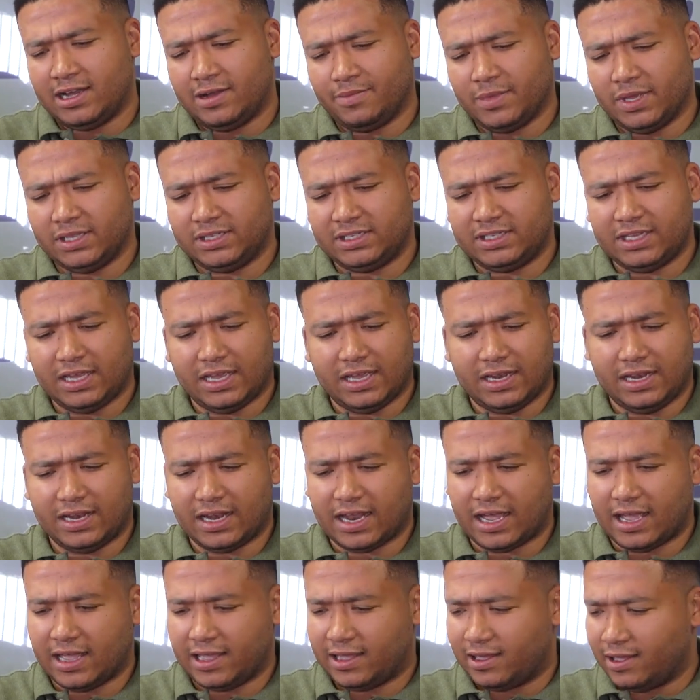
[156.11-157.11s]
It said
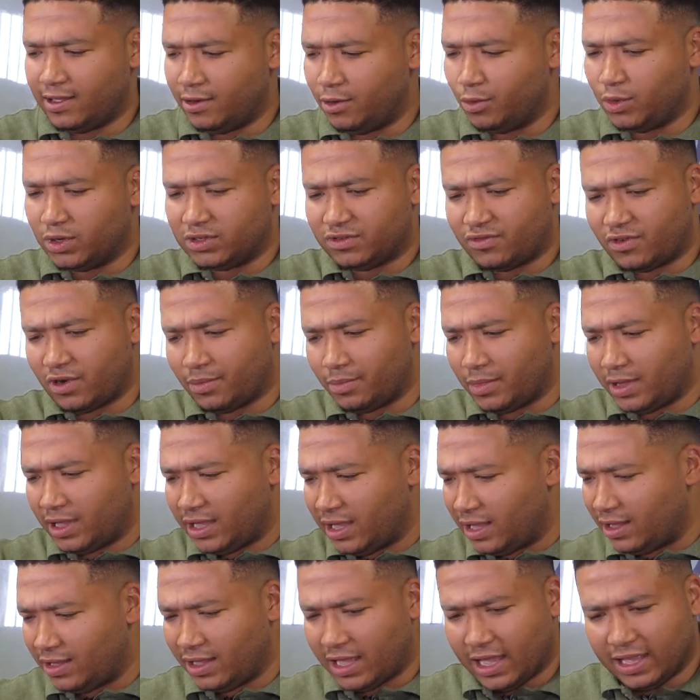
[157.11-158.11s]
like, it was from
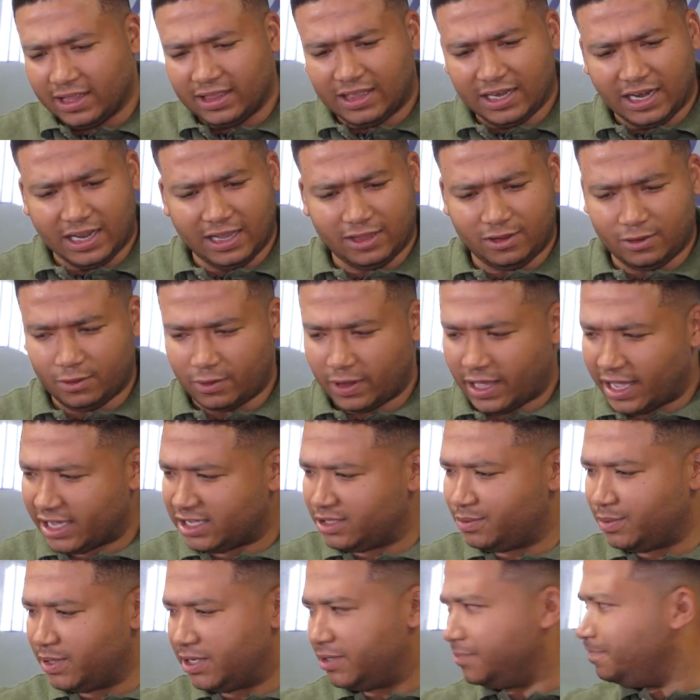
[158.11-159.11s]
entry to
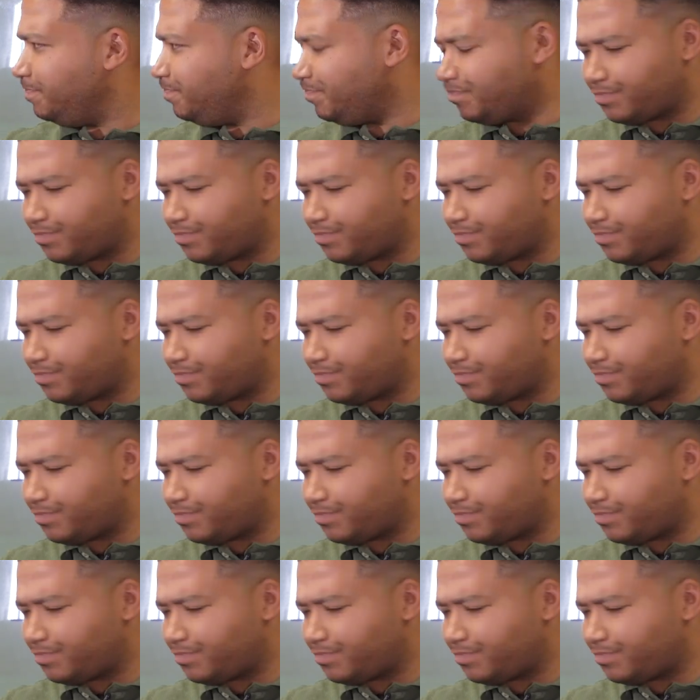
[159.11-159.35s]
expert.